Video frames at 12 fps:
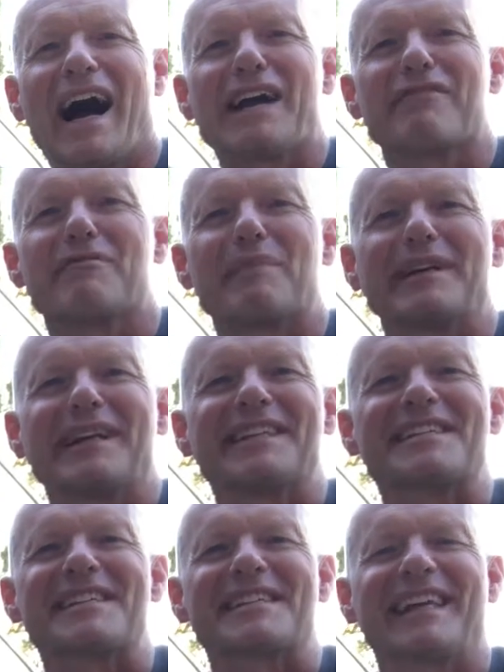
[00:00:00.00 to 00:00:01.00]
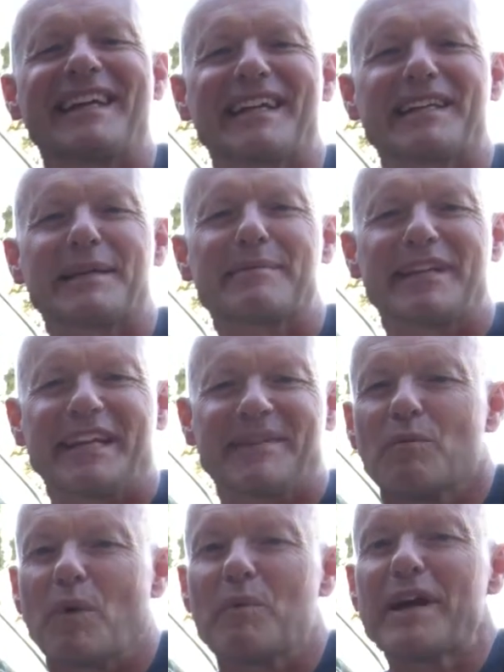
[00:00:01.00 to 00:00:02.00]
Hi everybody, this is Lane at Liberty.
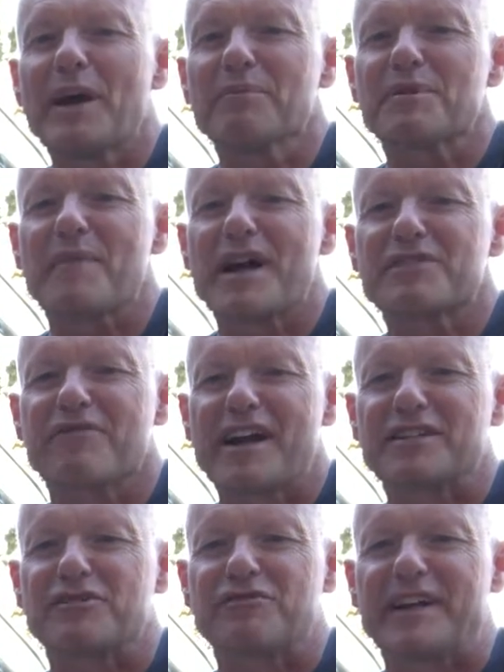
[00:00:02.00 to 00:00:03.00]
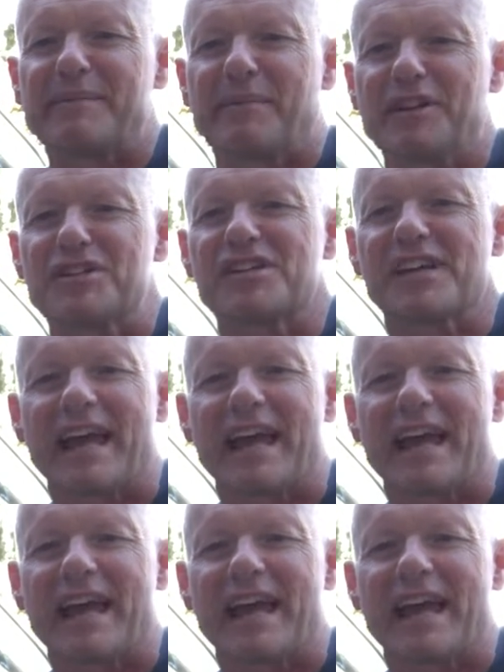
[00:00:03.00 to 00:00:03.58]
When we optimize fracture treatments,